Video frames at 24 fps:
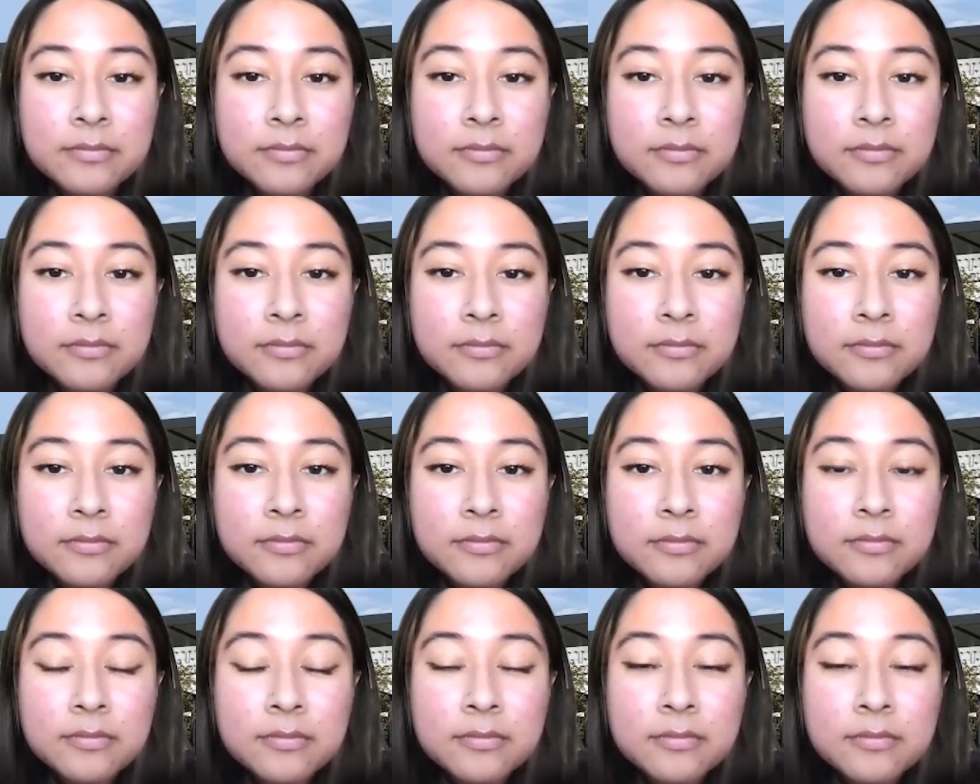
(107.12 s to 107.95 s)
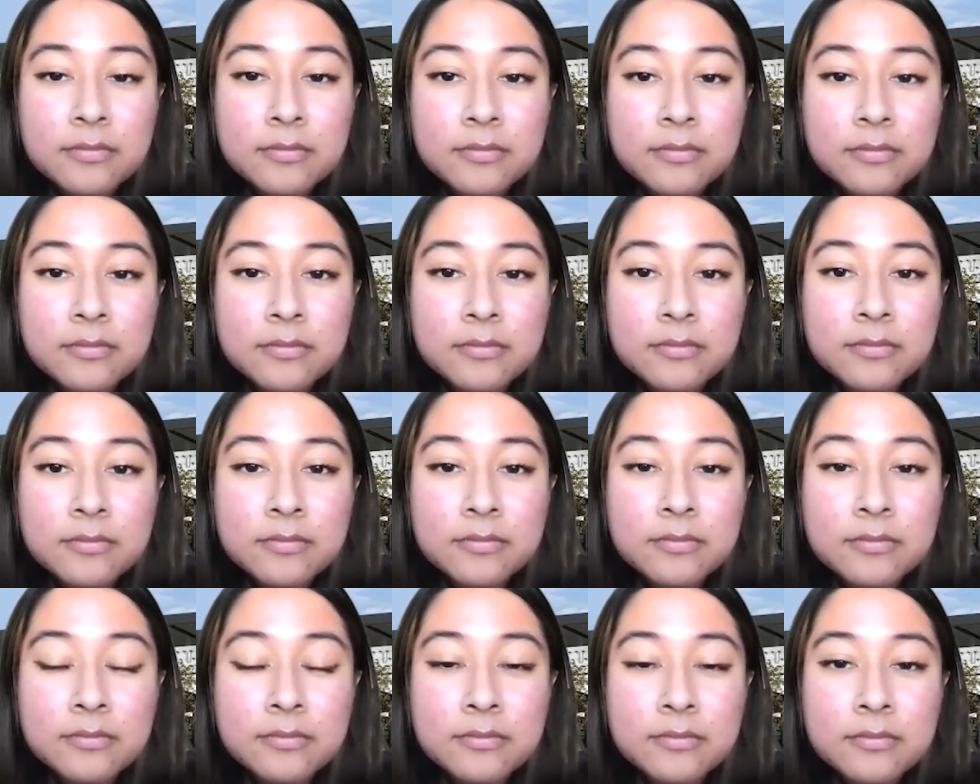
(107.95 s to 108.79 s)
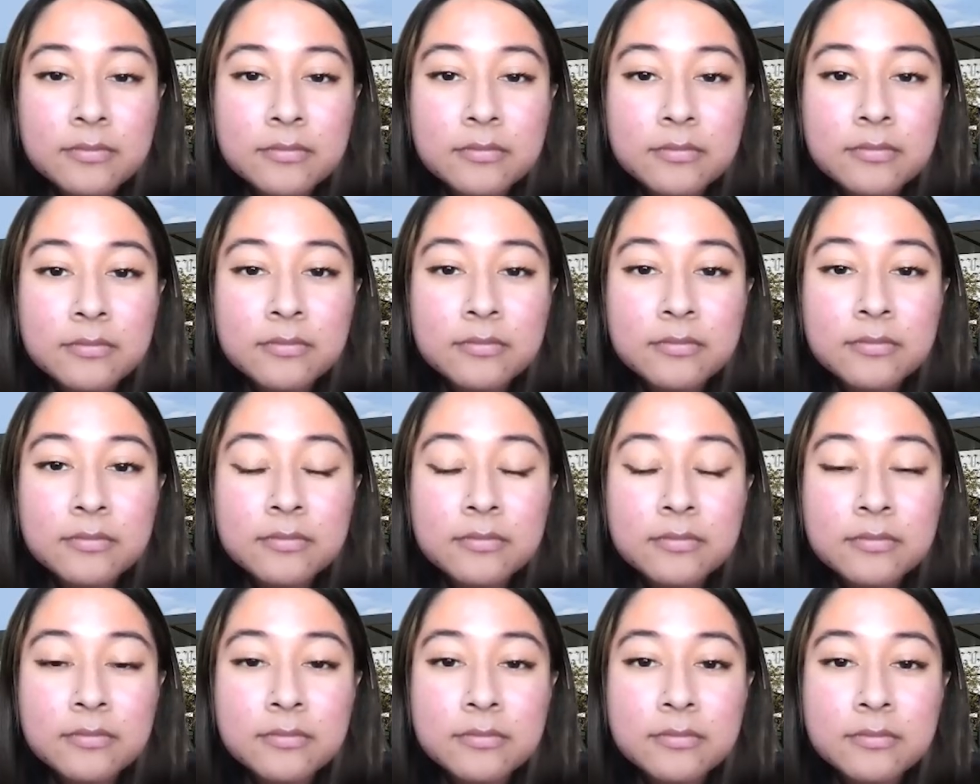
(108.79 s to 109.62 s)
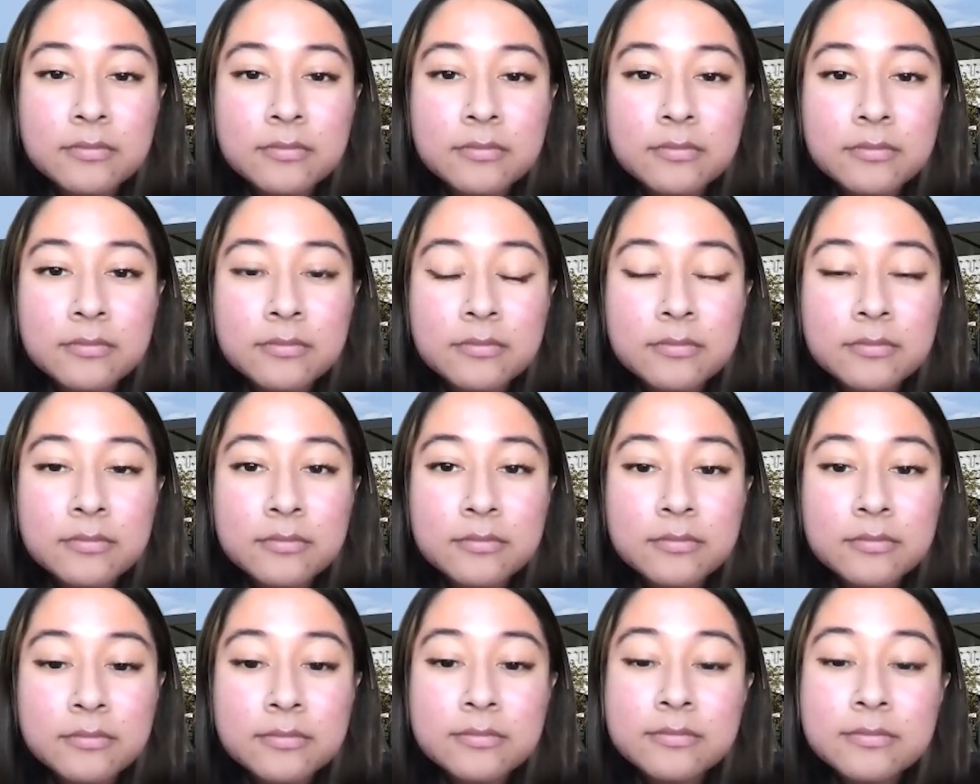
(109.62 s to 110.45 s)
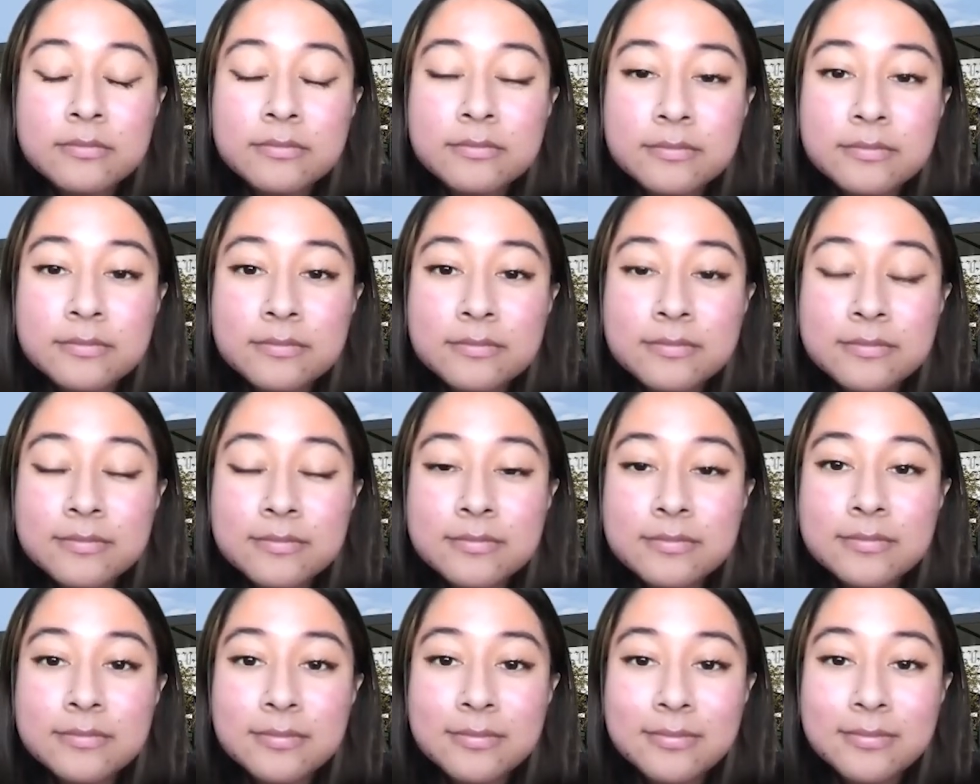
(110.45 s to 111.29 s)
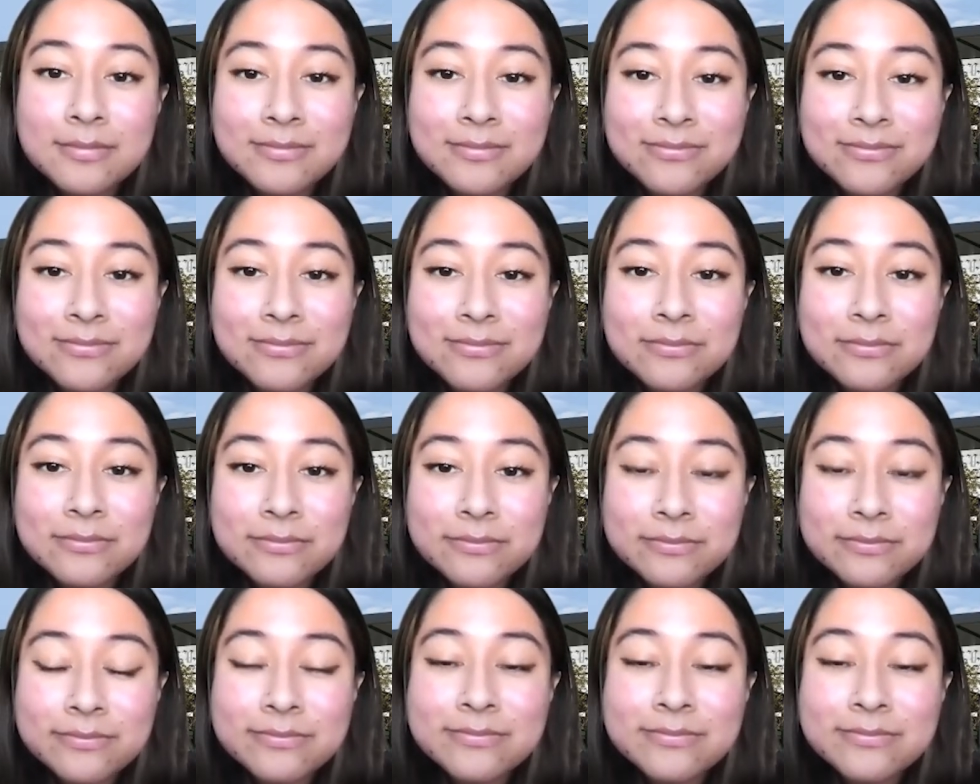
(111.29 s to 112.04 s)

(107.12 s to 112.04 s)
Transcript: [no speech]